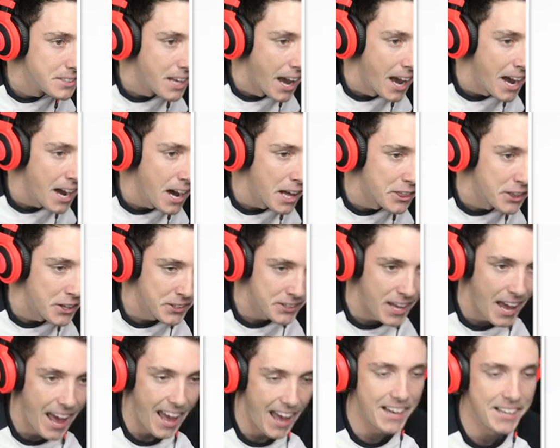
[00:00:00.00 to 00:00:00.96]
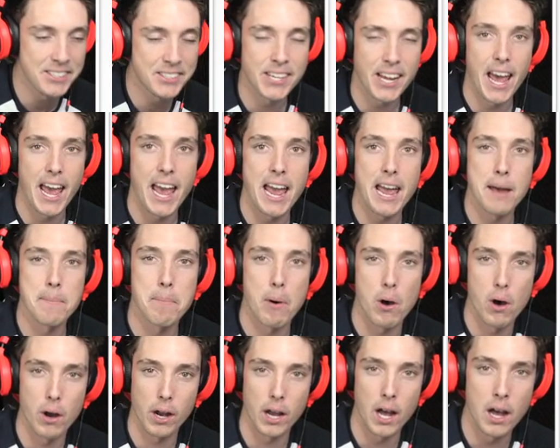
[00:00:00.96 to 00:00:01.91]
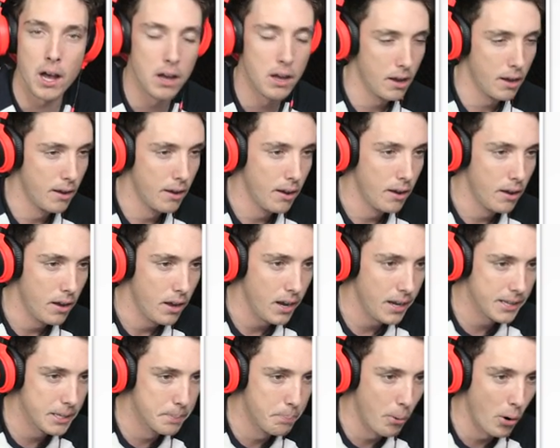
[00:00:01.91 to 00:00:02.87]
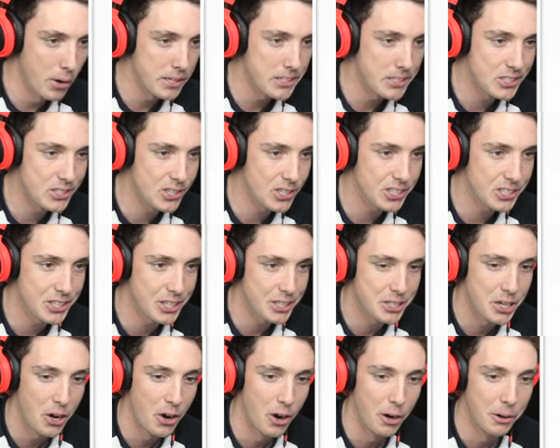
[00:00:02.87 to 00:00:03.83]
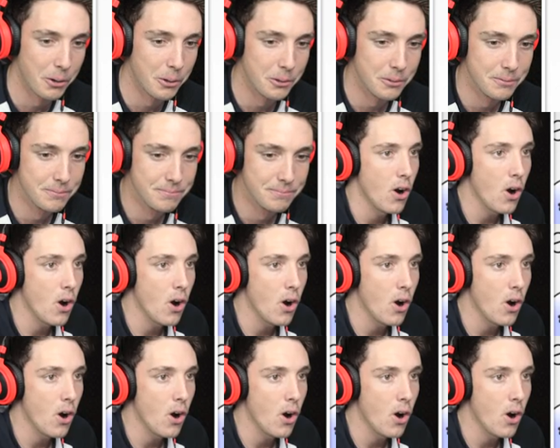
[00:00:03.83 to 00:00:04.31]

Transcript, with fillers: Yeah, I think the head's a hamburger and the body's just the turtle.